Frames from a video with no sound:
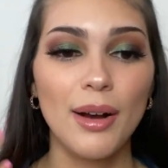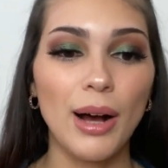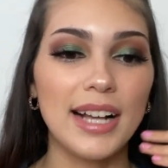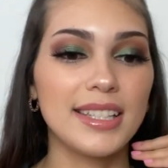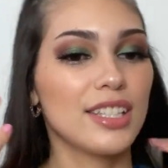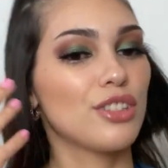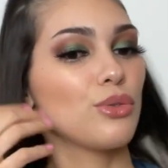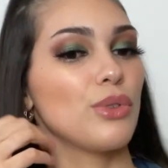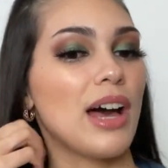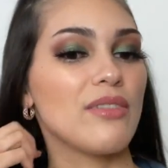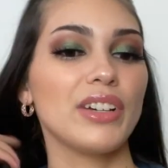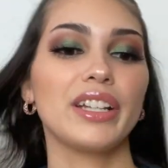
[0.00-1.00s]
I did do
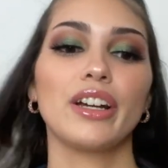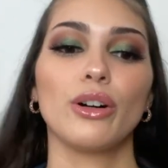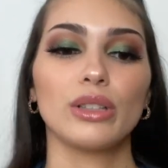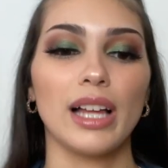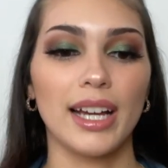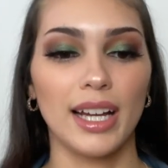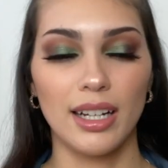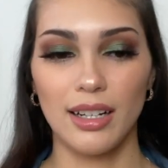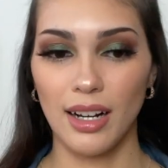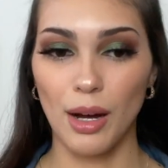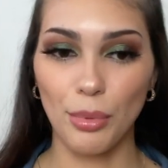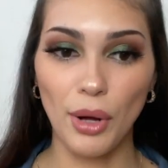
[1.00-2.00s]
that video like
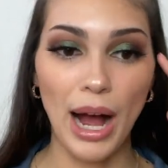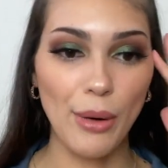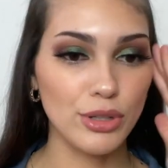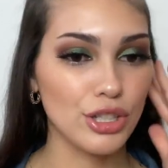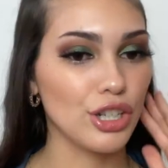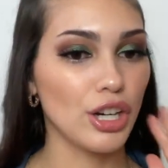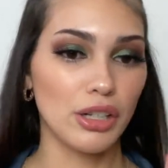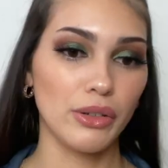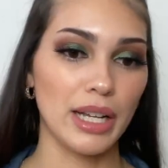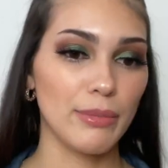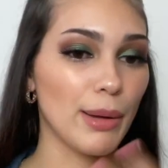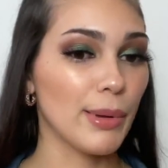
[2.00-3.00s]
a couple hours ago
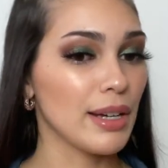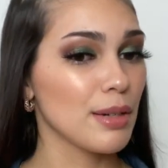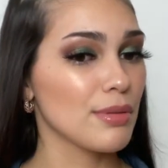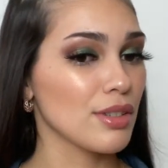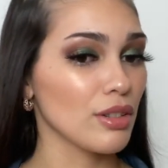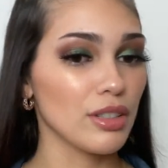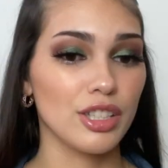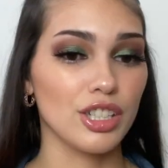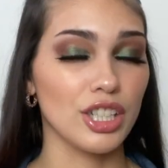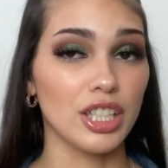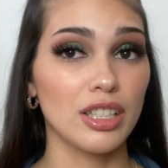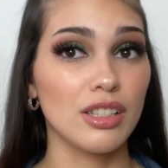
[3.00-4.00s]
and my makeup still looks
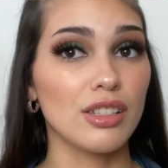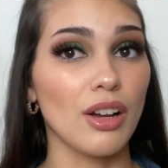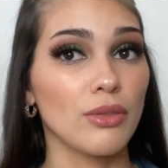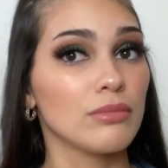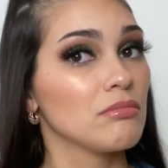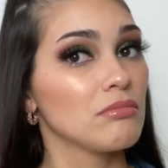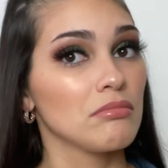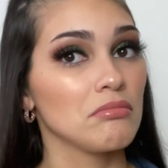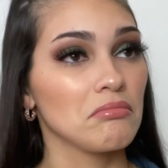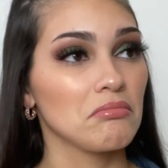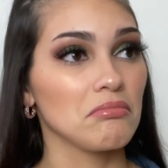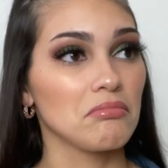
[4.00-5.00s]
good, so
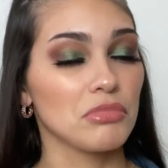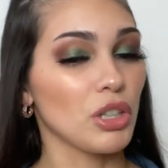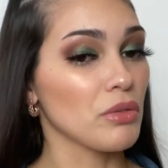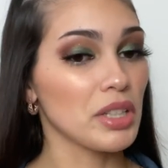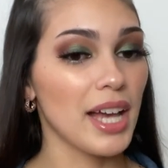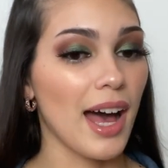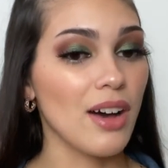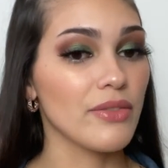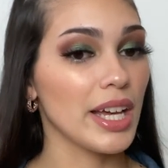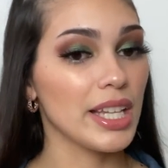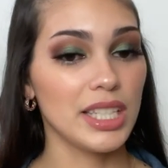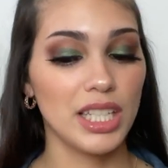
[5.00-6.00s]
don't really have
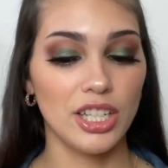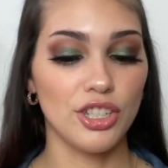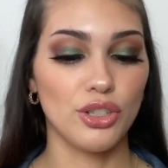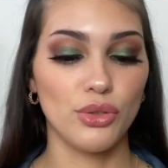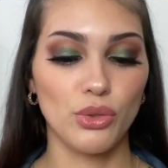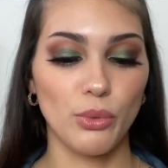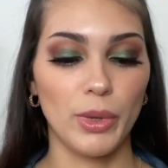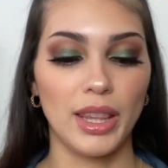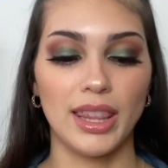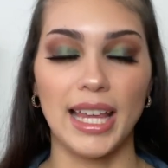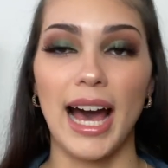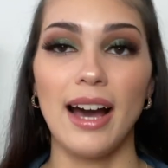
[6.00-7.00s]
any issues
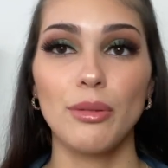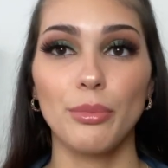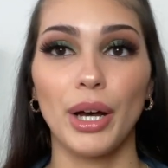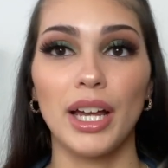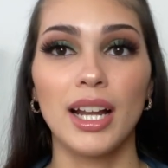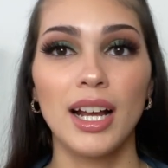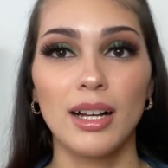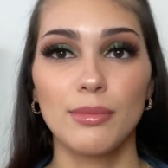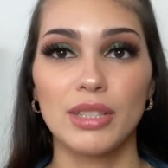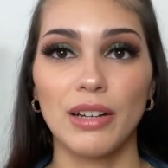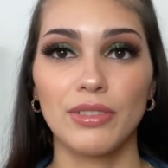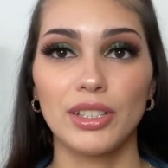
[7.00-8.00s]
with that, but
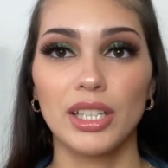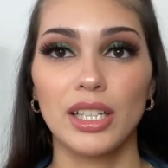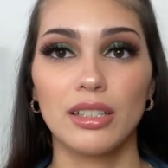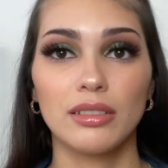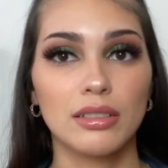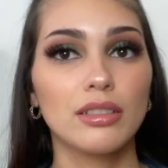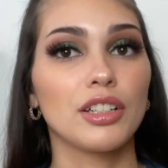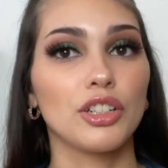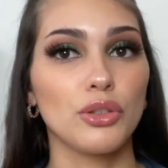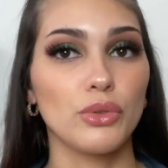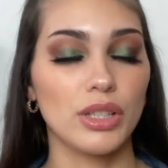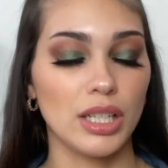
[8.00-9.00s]
definitely gonna
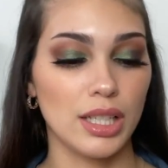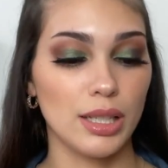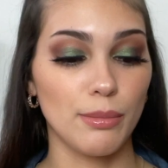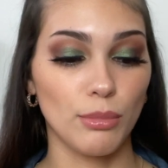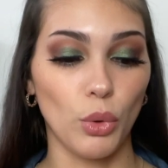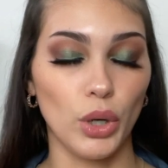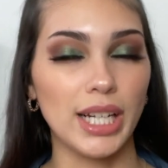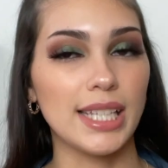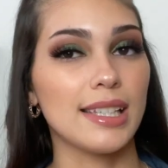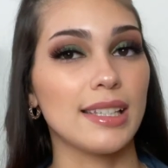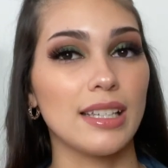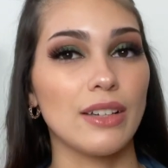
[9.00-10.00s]
use this more and
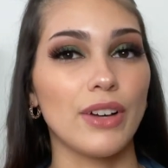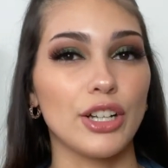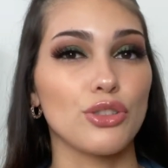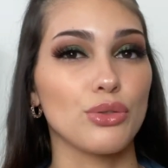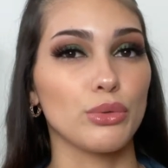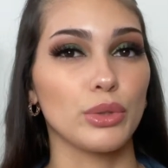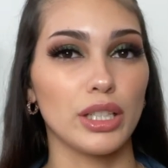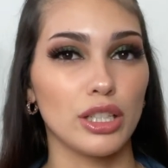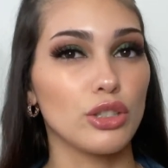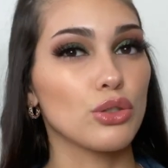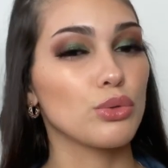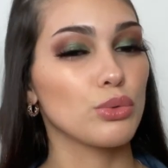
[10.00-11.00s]
see if I
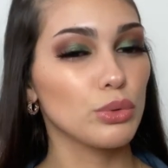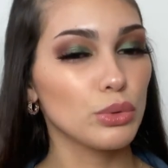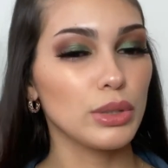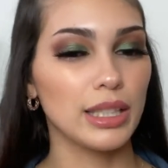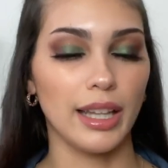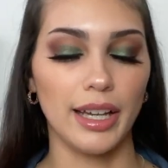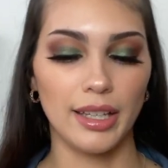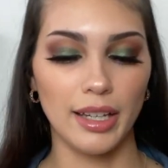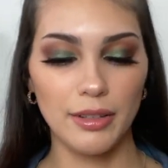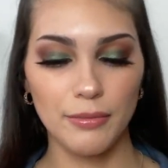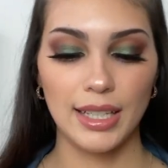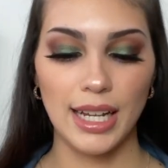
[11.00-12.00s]
truly like
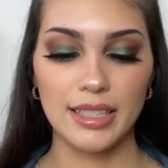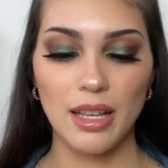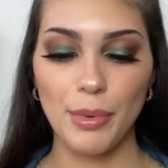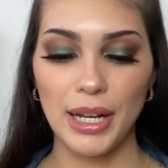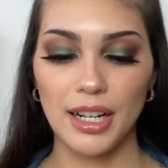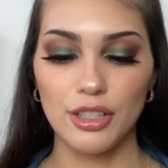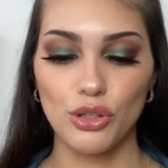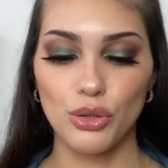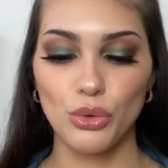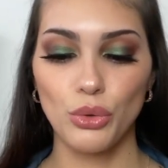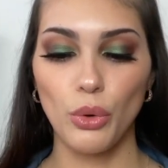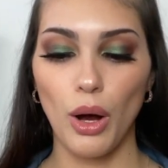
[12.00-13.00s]
it. Next up, I got
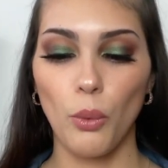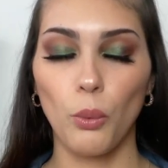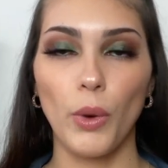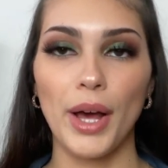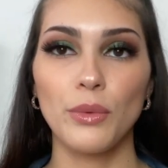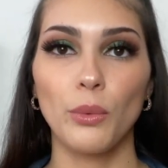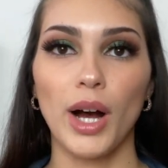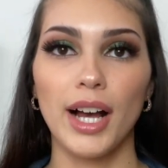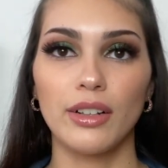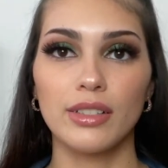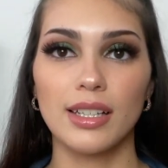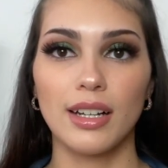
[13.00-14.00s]
two Wet n
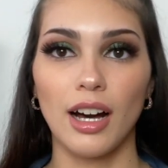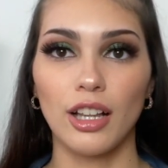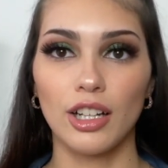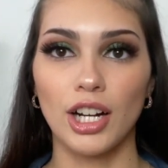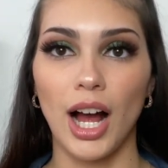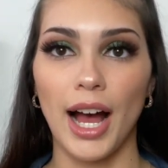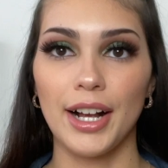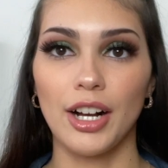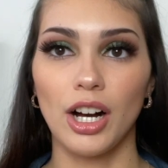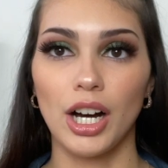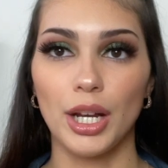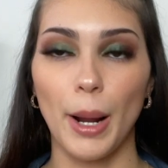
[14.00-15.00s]
Wild
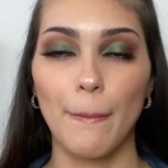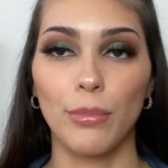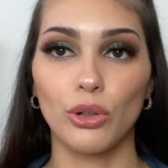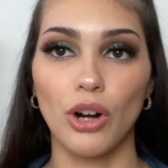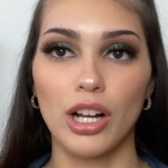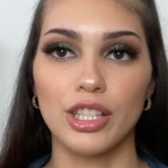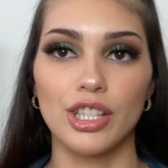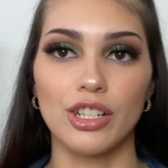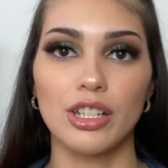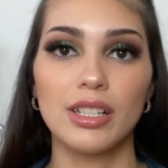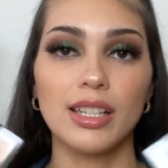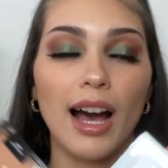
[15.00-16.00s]
ColorIcon
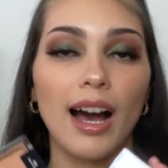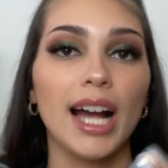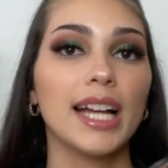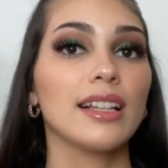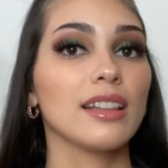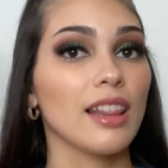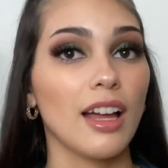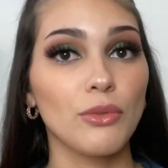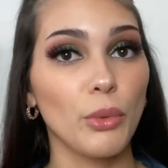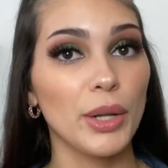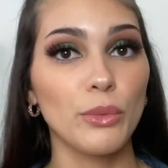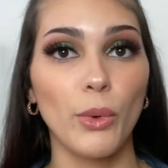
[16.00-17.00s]
Bronzers. I love
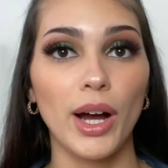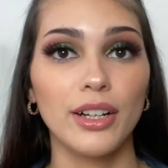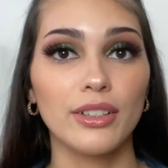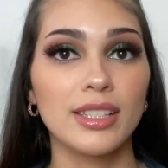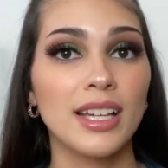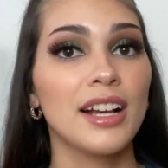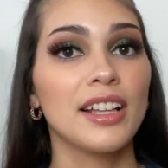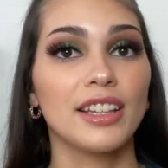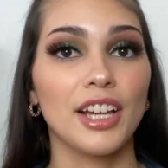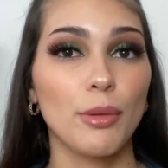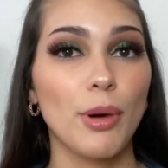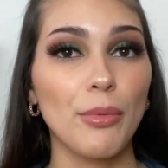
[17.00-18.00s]
Wet n Wild.
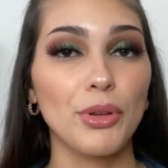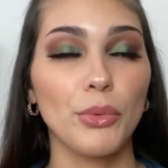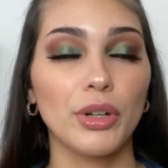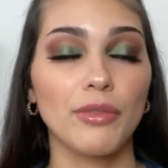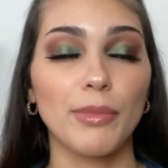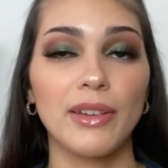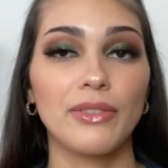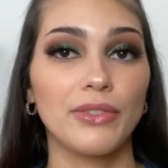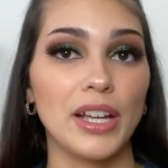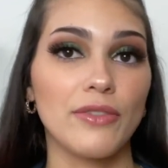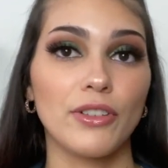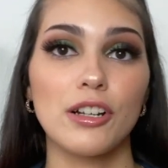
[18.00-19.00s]
They are probably one of my
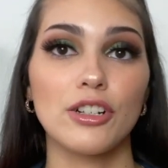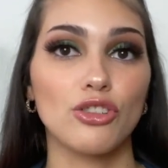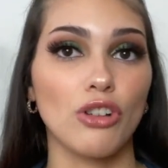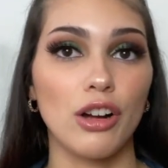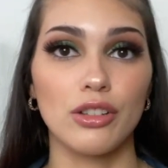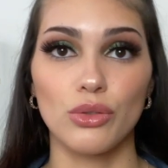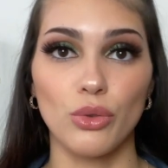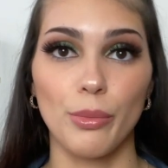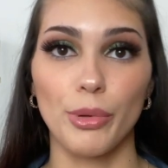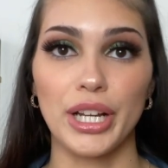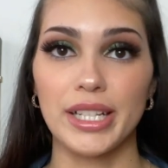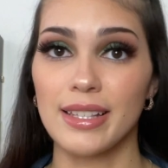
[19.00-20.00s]
favorite drugstore
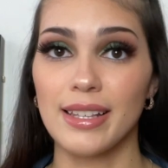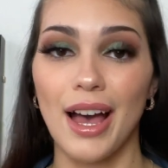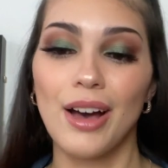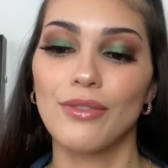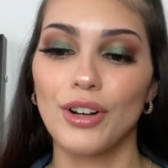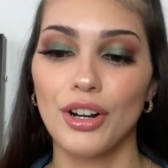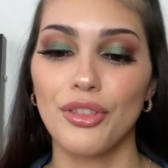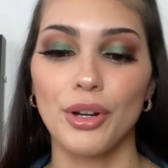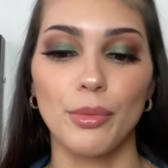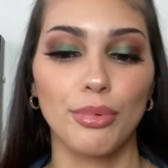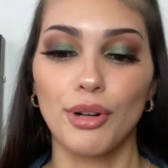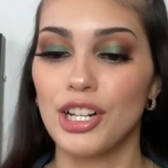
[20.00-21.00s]
brands ever.
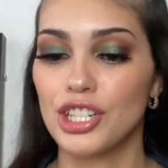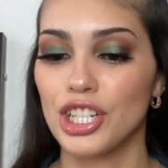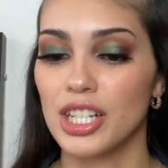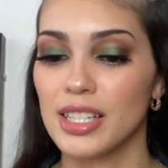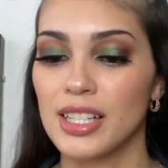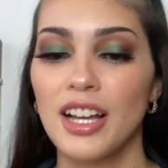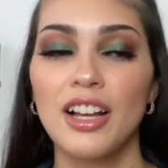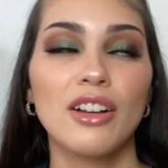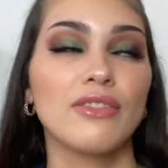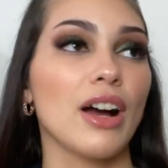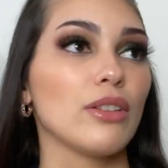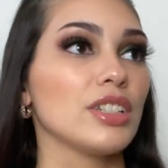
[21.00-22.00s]
Their brushes,
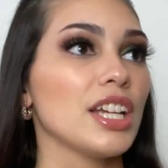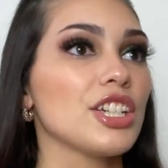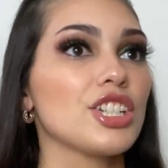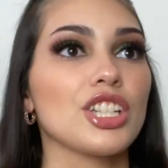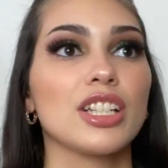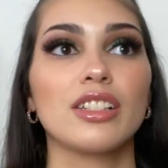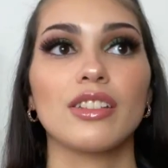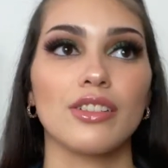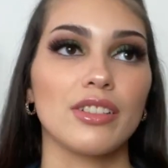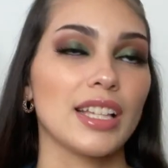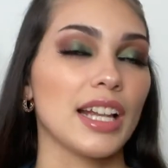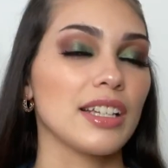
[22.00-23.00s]
foundations, their
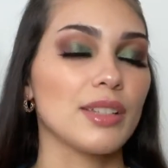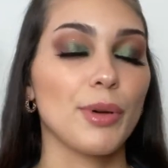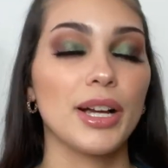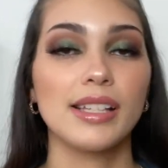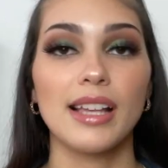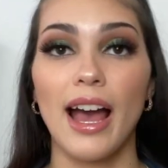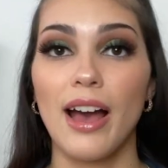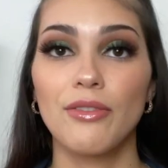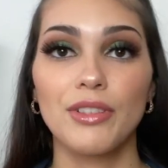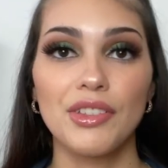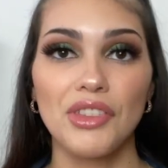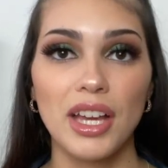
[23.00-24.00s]
setting sprays,
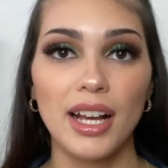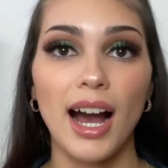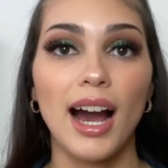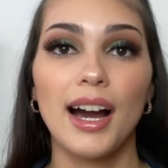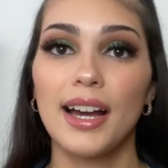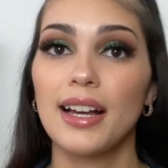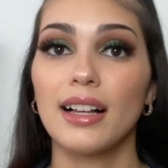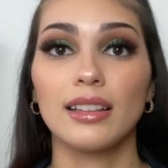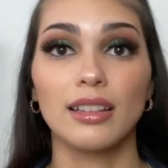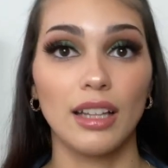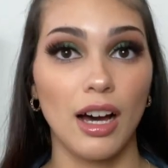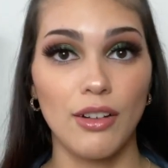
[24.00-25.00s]
everything. I
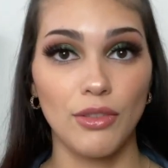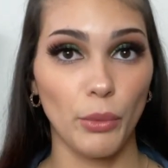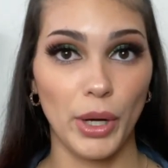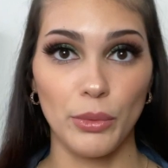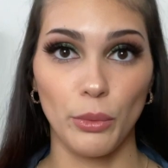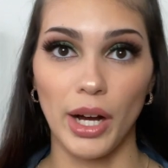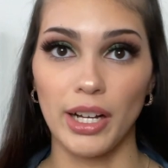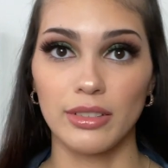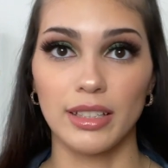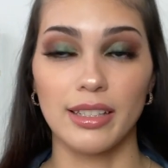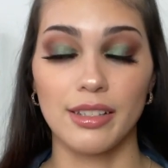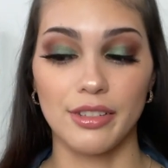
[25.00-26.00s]
love Wet n Wild,
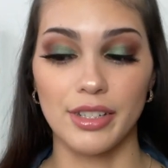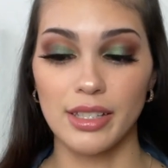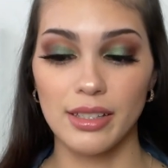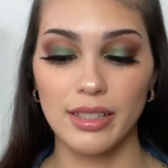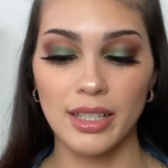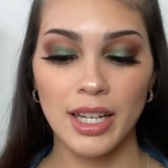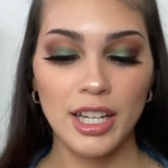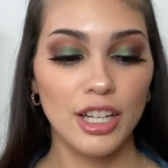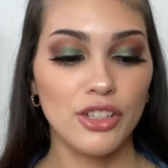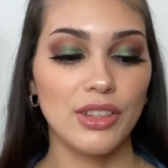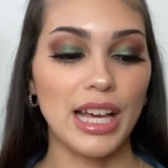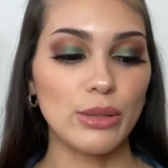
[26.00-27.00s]
like seriously.
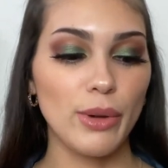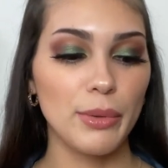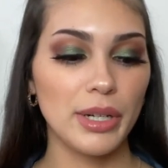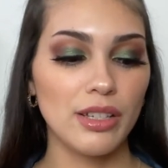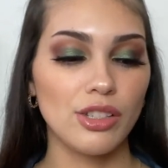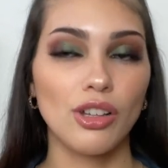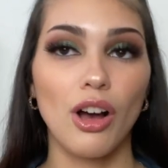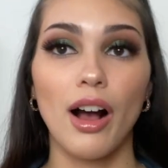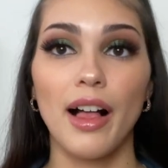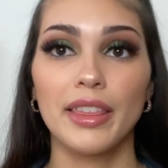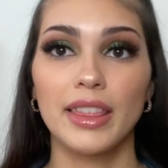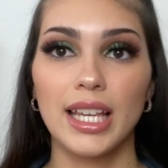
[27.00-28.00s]
So that's why when I
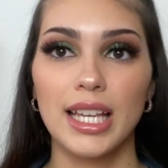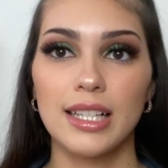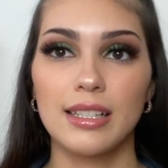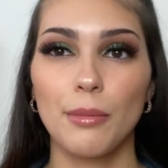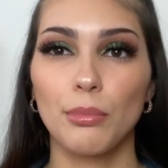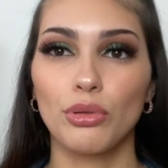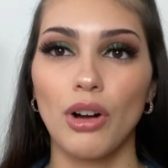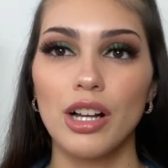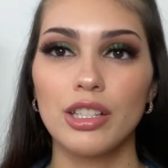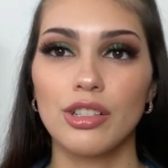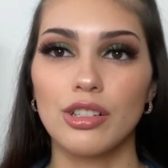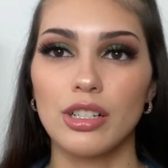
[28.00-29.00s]
saw these
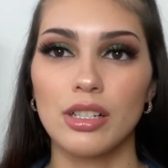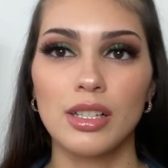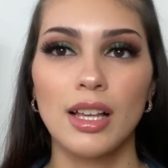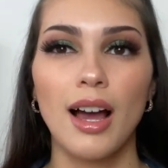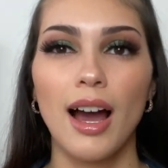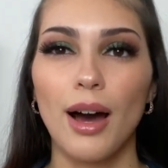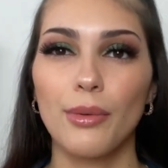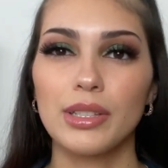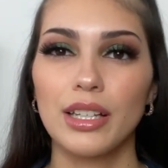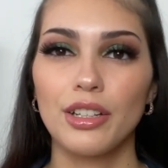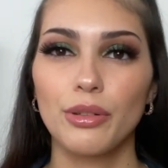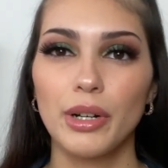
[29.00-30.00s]
bronzers, I was
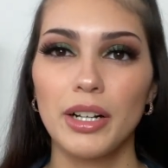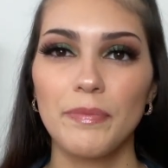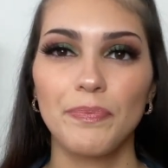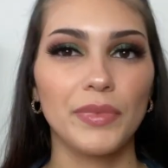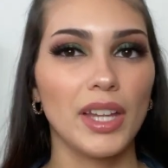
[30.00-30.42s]
like, you know what?